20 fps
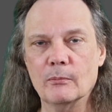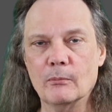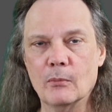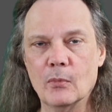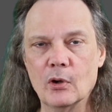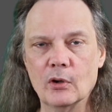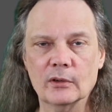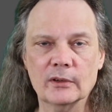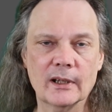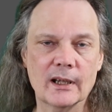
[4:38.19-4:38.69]

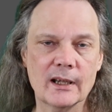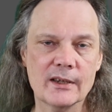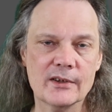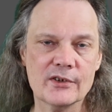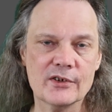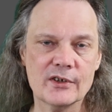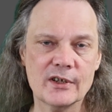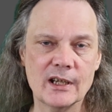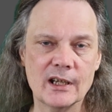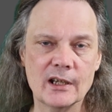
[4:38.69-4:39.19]
multi
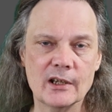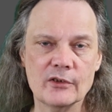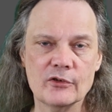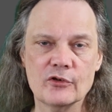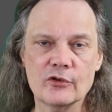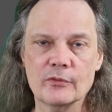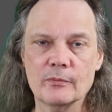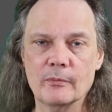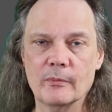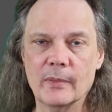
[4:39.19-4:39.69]

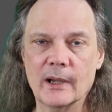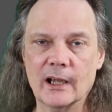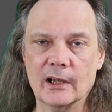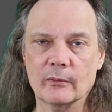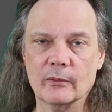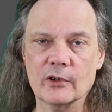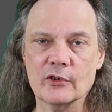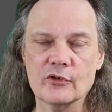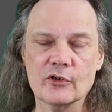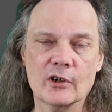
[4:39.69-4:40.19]
stage
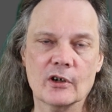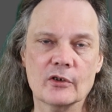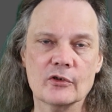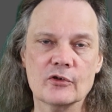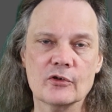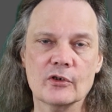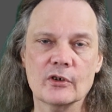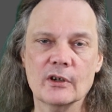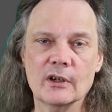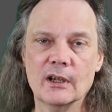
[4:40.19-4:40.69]
battery
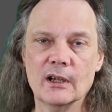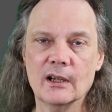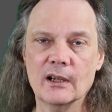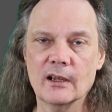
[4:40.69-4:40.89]
charger